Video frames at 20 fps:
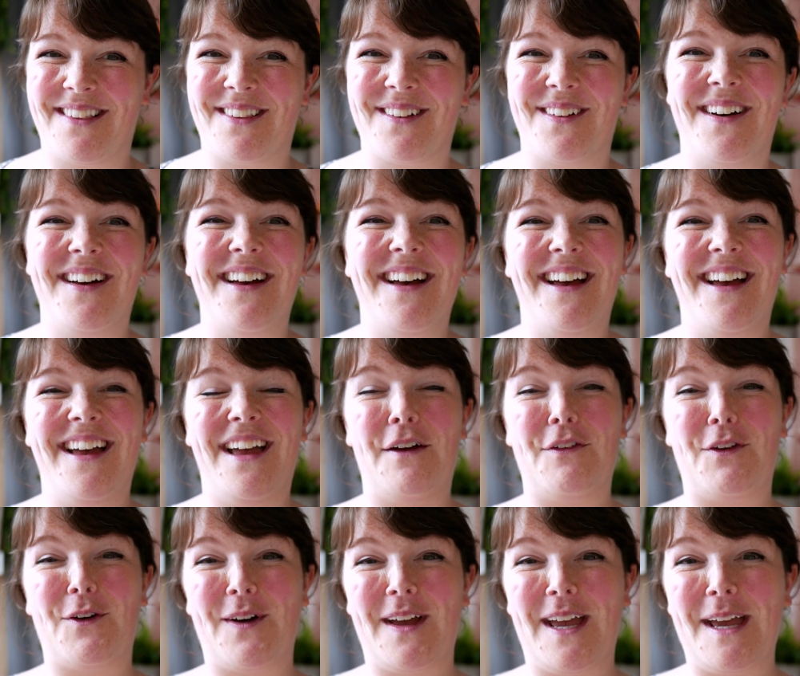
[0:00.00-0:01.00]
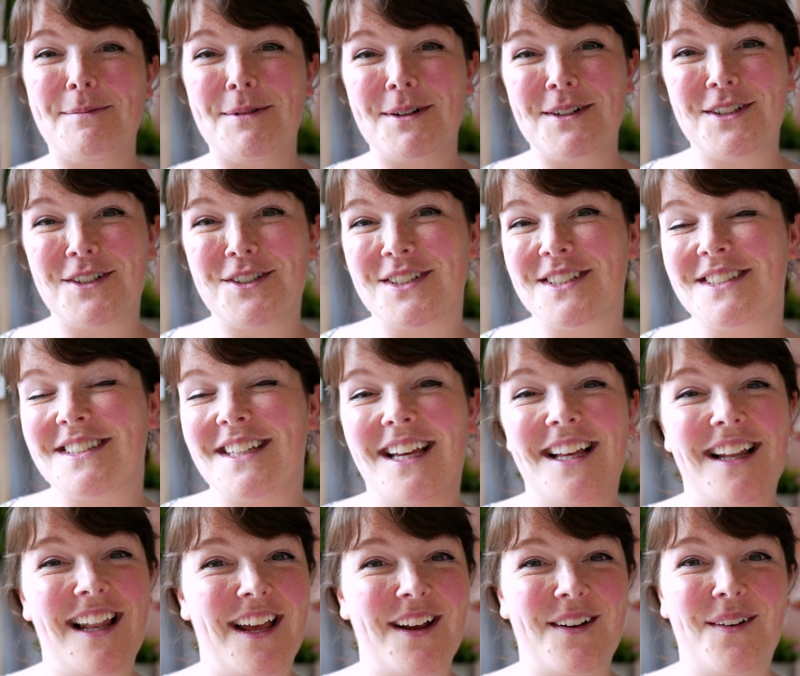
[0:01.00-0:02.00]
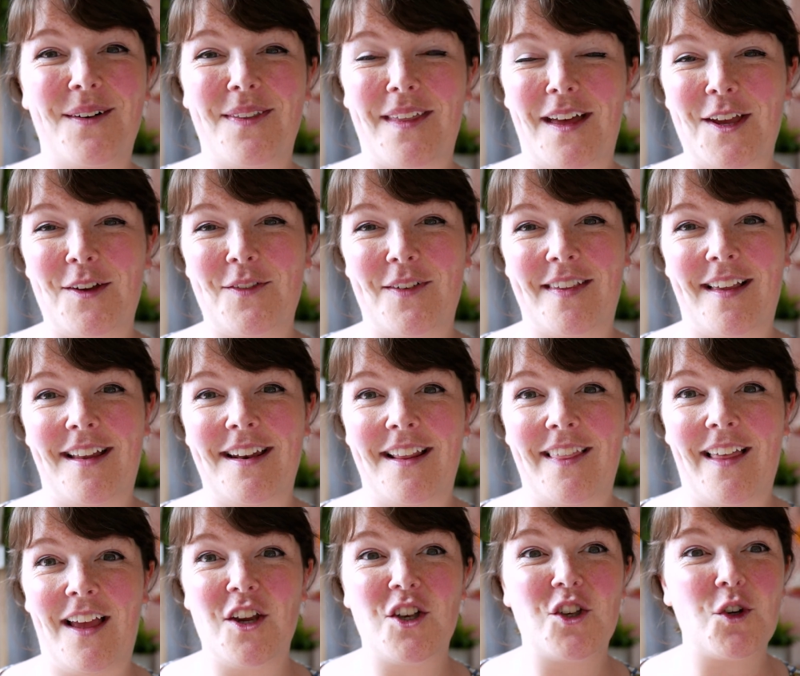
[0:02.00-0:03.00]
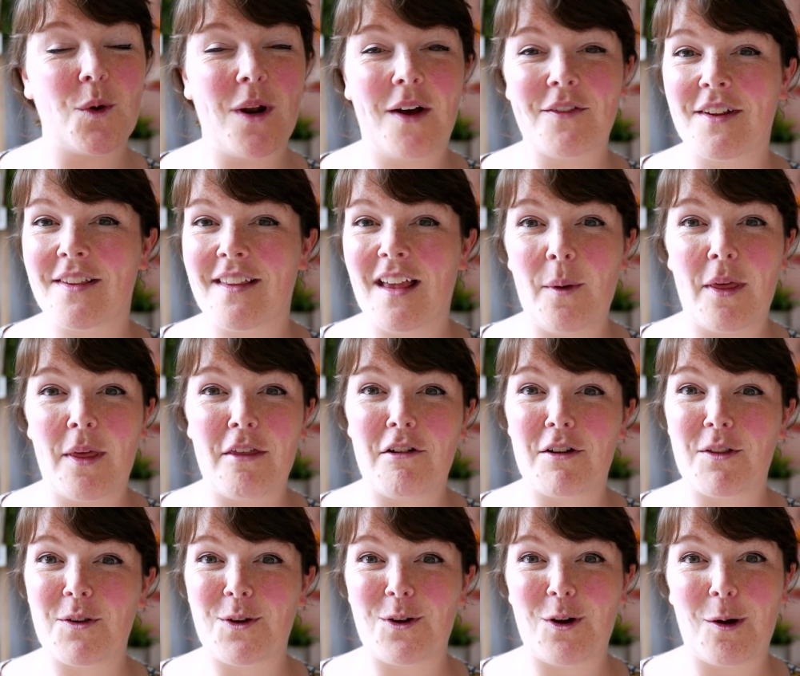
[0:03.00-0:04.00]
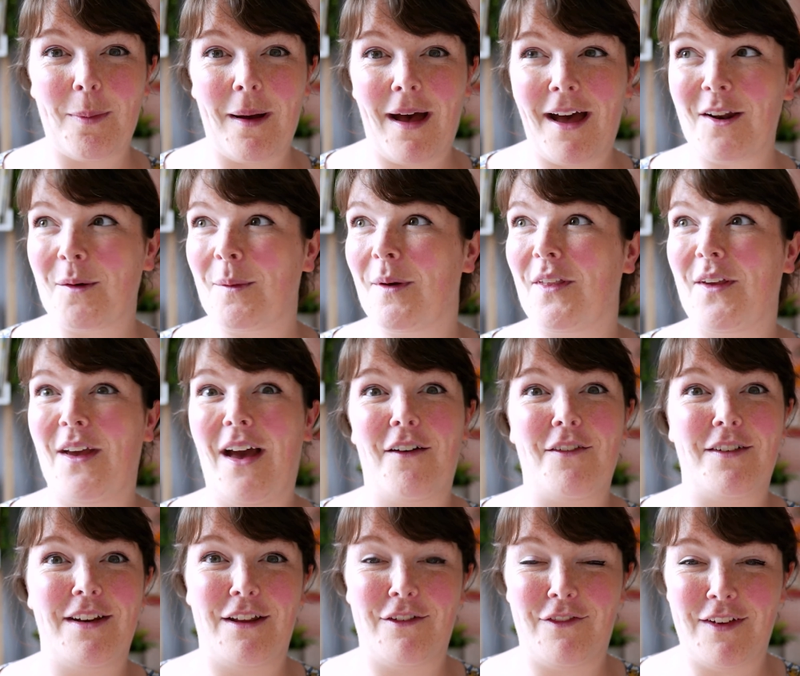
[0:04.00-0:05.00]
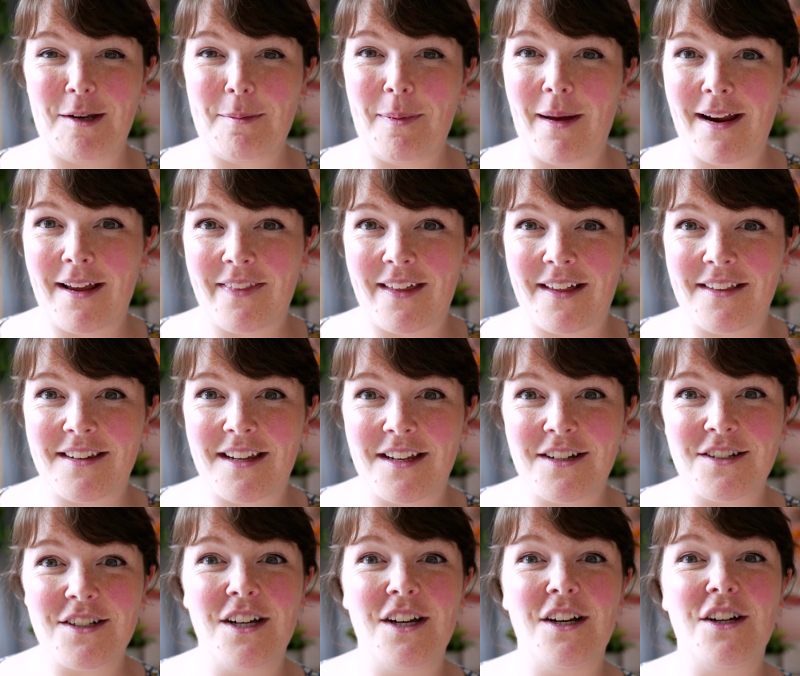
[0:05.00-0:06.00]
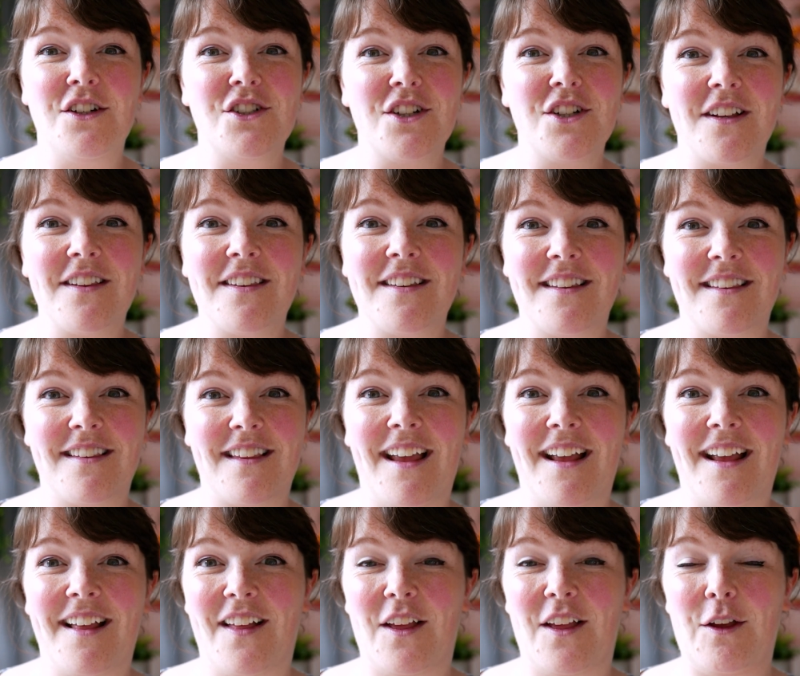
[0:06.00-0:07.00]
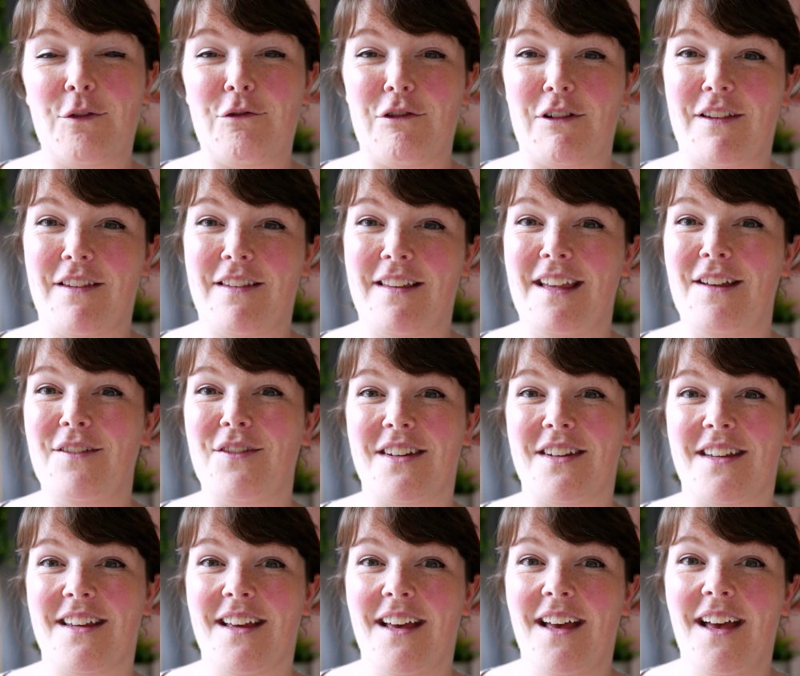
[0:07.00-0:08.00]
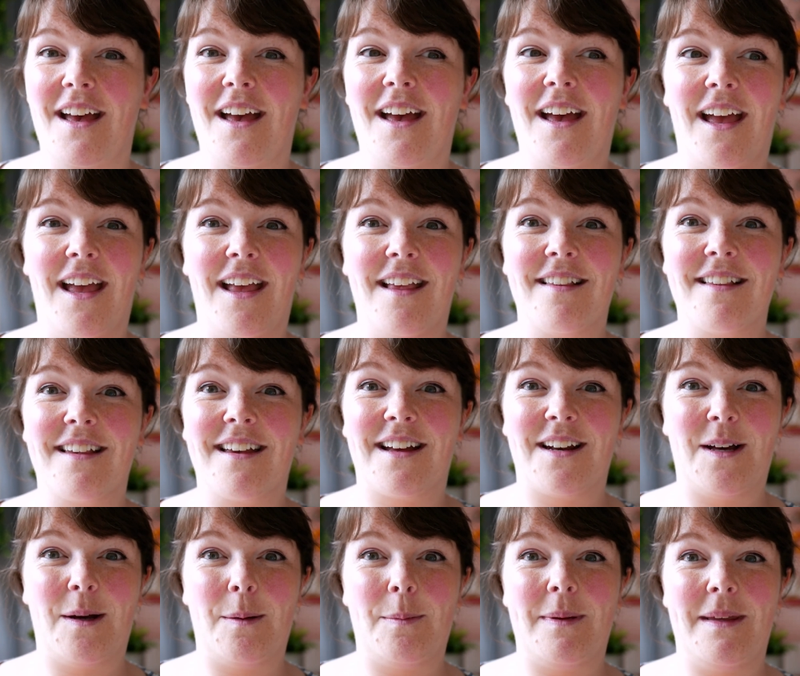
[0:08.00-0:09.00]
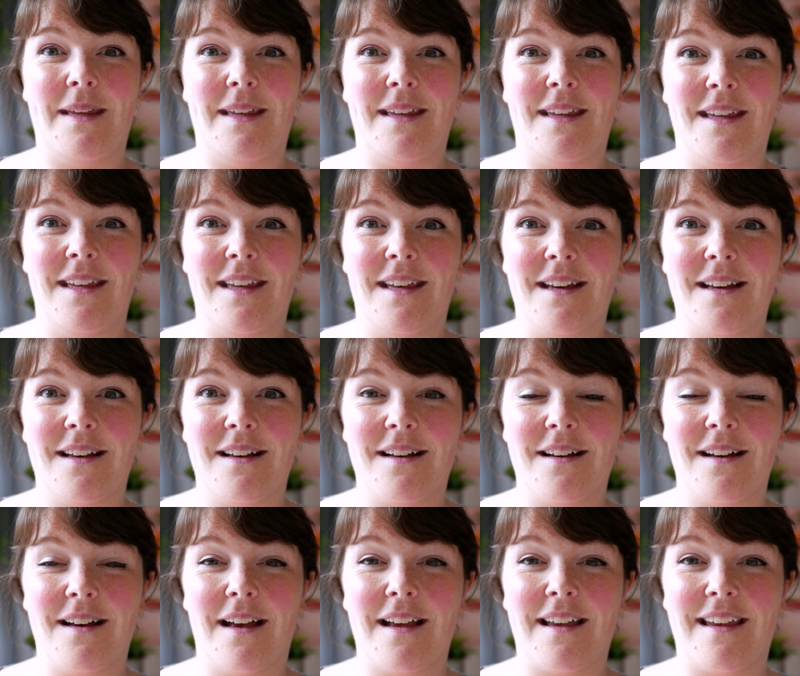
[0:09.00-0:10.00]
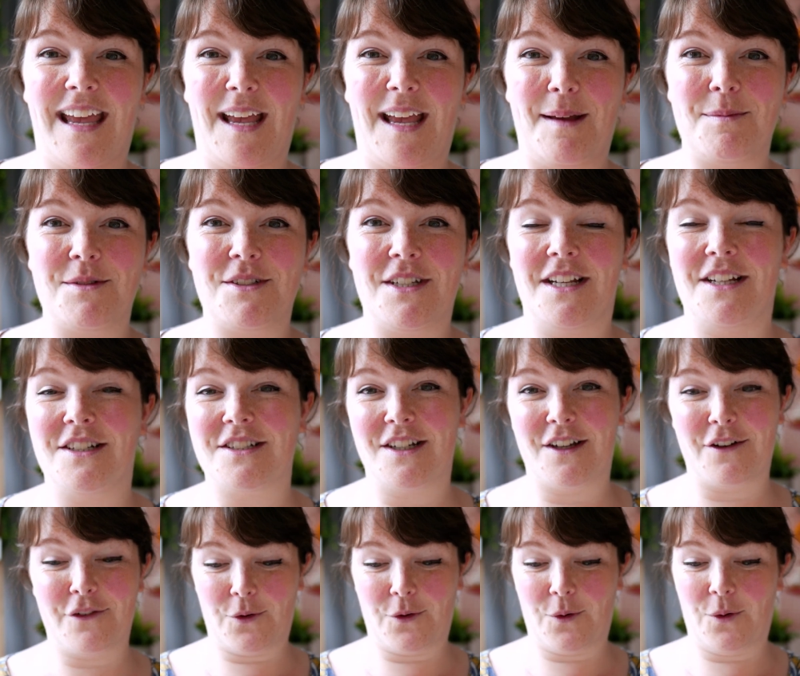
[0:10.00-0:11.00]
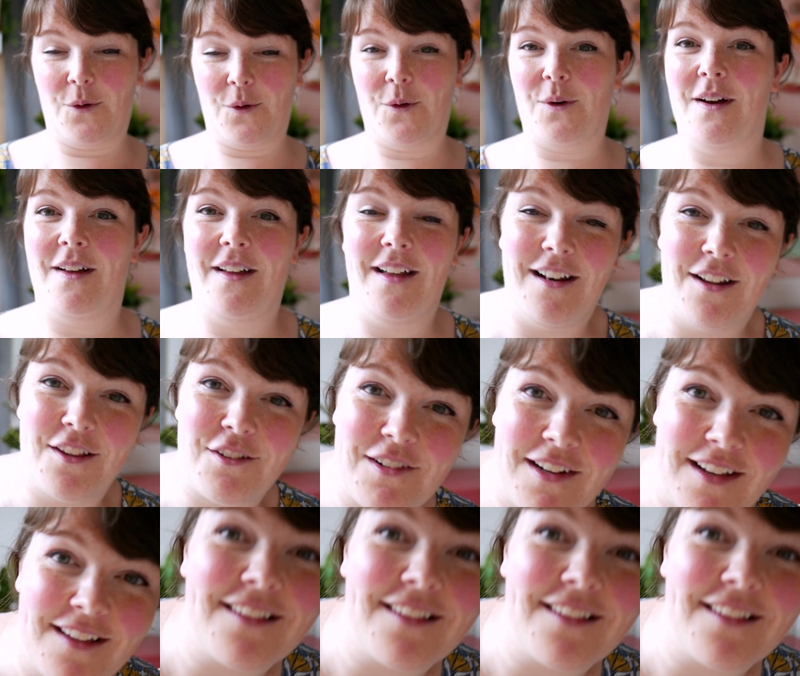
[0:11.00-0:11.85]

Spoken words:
So if you're able to just say like, oh, thank you for sending that, you don't have to say whether it's good or bad or whether you have any feedback at that stage. Just saying that you've received it is gonna be a game changer for illustrators.